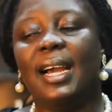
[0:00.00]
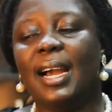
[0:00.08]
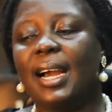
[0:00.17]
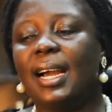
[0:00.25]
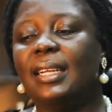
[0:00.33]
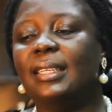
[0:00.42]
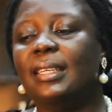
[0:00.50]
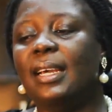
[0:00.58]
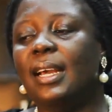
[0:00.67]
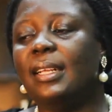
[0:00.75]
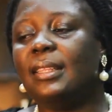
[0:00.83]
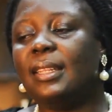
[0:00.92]
And
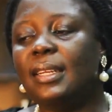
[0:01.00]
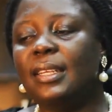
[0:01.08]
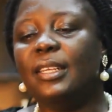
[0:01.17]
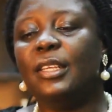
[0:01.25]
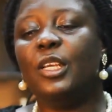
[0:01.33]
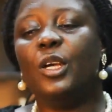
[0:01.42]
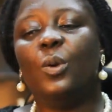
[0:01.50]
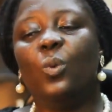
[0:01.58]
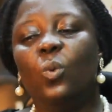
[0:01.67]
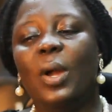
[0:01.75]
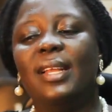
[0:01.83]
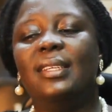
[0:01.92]
3.
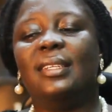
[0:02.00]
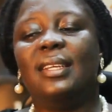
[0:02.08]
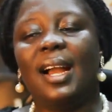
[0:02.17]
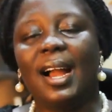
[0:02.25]
Where the